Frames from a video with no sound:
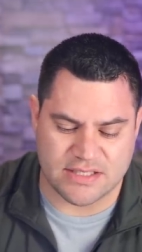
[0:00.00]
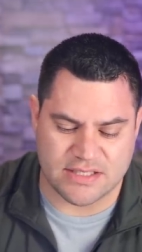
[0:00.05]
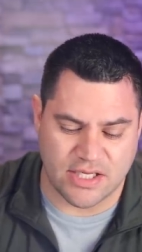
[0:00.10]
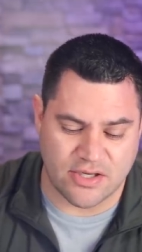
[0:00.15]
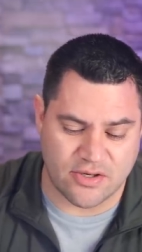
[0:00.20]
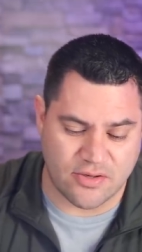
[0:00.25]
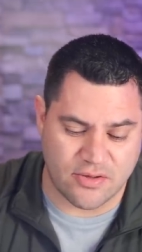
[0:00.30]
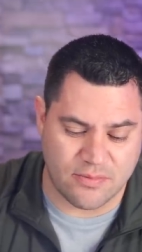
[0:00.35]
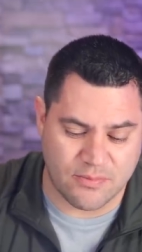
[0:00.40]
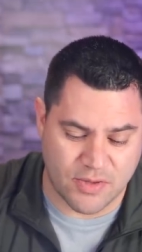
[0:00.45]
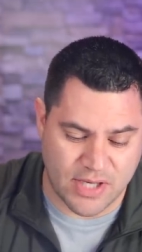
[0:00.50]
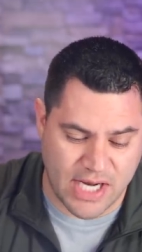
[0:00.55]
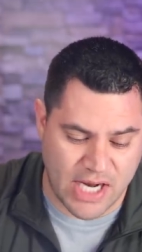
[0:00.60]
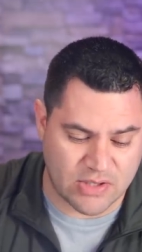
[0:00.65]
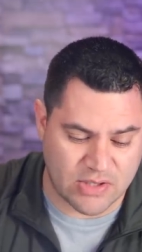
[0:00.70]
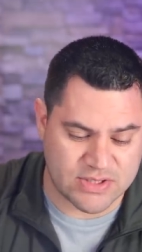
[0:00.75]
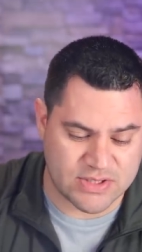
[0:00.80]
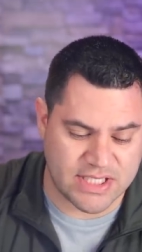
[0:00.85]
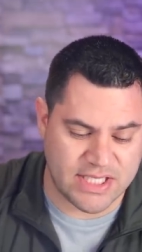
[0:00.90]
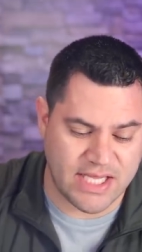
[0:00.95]
Senator
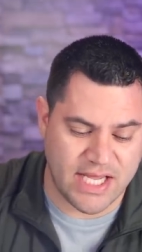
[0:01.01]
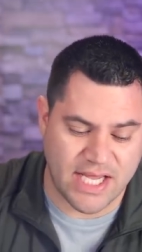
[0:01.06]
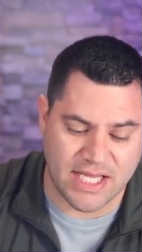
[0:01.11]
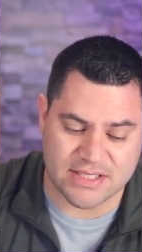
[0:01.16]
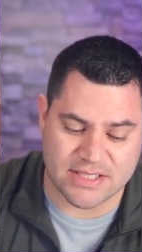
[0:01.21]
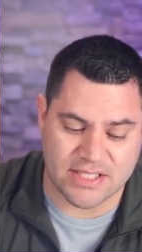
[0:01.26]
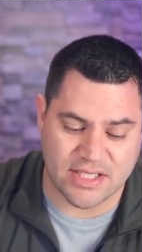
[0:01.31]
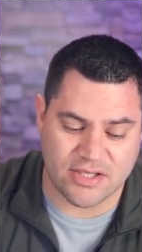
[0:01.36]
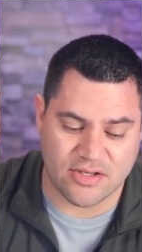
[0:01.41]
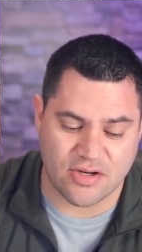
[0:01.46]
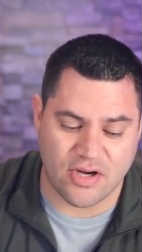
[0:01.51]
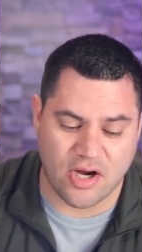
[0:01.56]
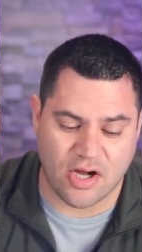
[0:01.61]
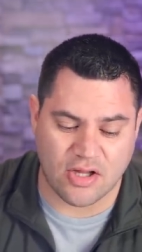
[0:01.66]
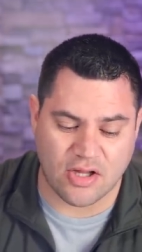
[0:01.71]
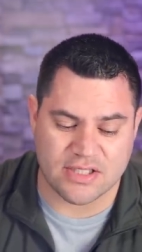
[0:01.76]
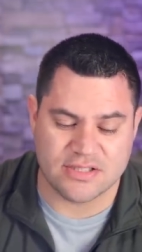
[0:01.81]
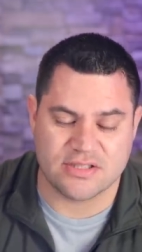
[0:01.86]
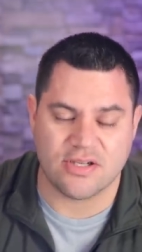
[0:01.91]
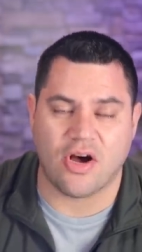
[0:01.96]
Murkowski, and Senator
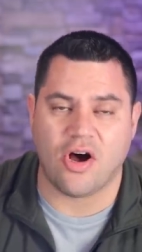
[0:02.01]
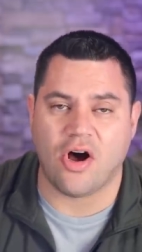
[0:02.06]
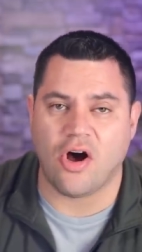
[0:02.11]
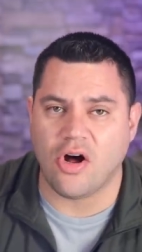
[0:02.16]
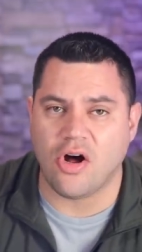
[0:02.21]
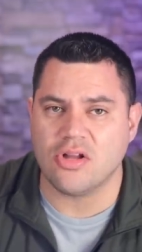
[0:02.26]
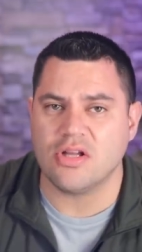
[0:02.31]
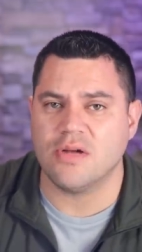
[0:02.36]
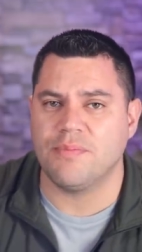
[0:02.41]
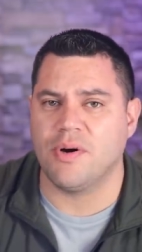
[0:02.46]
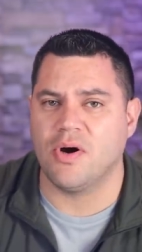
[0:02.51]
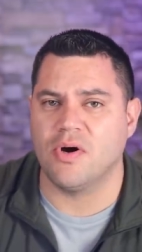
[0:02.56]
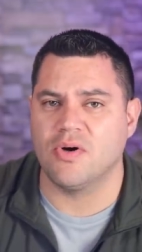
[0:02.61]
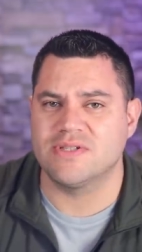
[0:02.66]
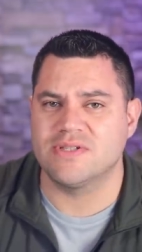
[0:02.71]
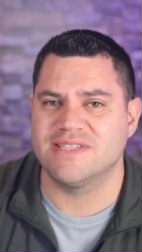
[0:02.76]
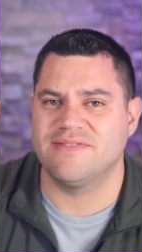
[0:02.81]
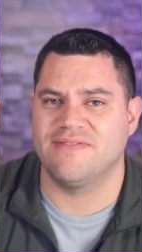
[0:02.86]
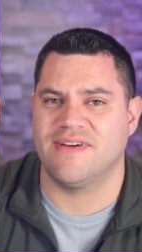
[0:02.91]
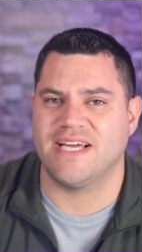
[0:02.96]
Collins all
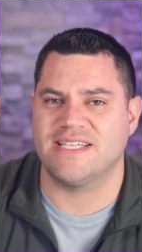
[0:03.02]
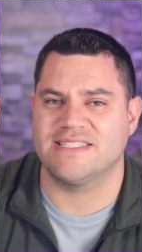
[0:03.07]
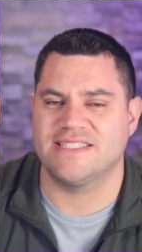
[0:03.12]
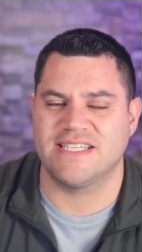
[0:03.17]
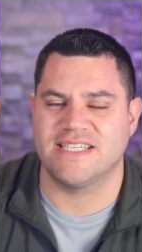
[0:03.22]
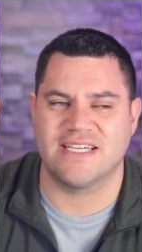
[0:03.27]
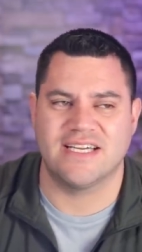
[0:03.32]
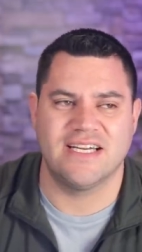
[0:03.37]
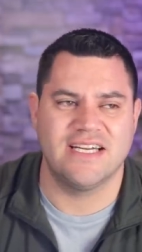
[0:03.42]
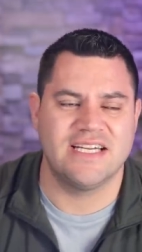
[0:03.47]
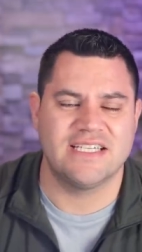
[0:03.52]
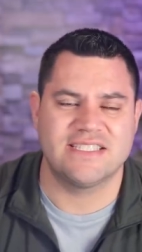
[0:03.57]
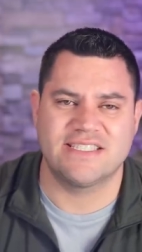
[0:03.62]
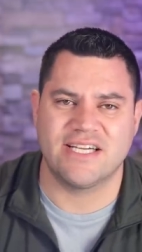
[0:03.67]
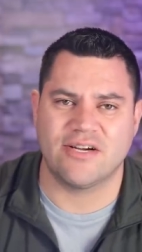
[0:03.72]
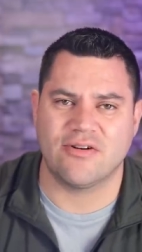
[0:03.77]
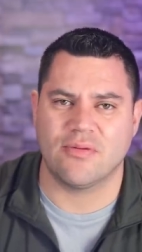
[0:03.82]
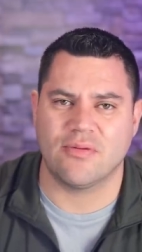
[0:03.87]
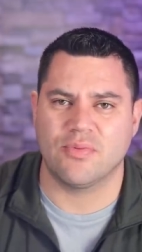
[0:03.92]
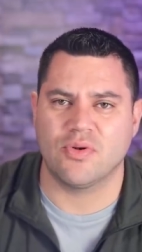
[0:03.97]
oppose advancing
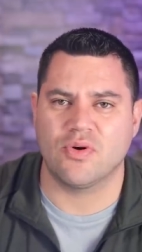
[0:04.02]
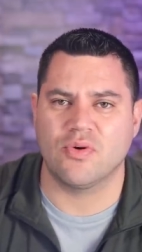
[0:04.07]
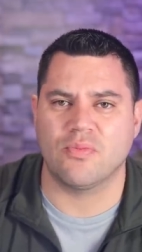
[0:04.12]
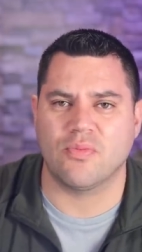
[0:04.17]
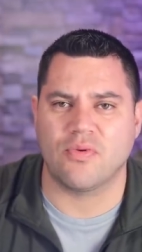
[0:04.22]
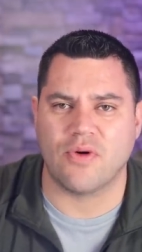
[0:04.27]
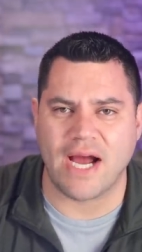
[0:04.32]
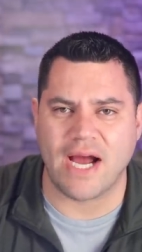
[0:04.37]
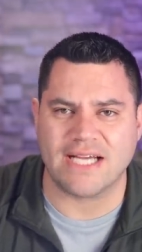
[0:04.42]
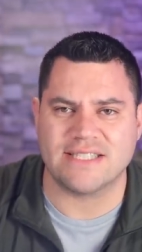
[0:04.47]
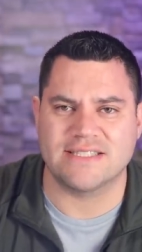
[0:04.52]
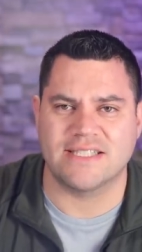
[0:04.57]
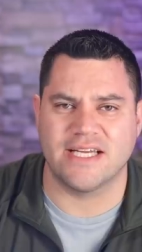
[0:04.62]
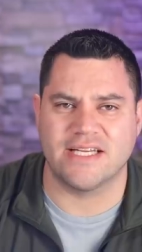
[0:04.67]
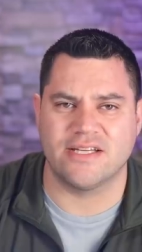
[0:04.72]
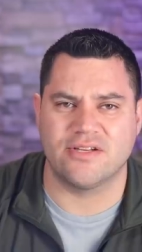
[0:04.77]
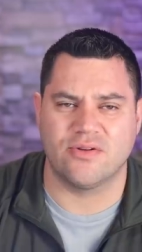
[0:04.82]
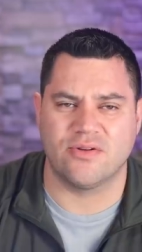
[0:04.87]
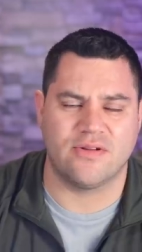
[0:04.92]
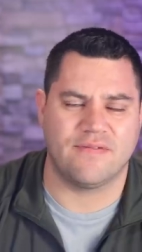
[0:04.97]
Sarah Bloom
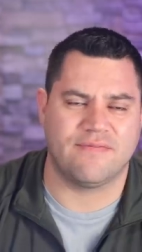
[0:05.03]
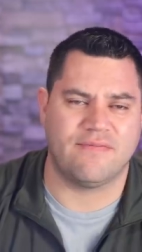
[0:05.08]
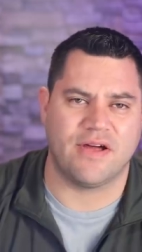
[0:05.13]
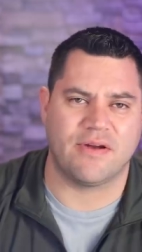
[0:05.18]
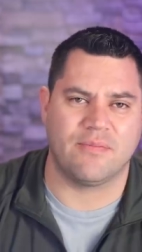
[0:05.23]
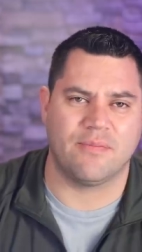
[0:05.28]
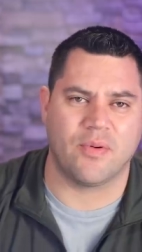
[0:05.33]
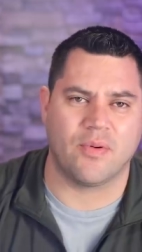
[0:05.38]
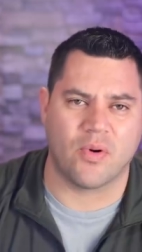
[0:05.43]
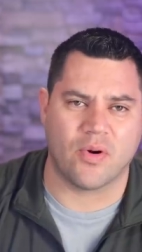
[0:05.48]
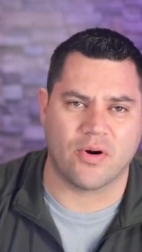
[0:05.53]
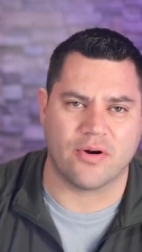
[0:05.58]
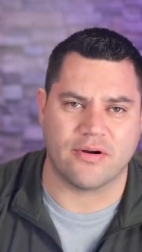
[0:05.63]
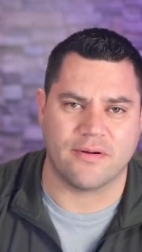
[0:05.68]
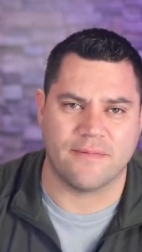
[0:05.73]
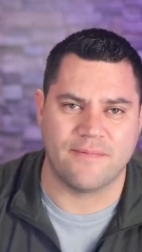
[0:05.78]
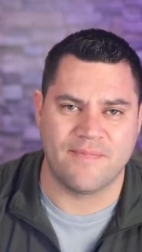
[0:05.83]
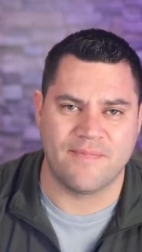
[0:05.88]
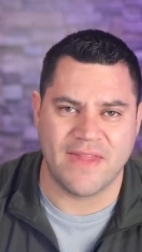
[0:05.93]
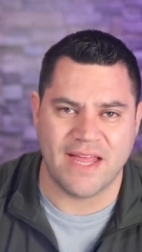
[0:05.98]
Raskin to the Fed board.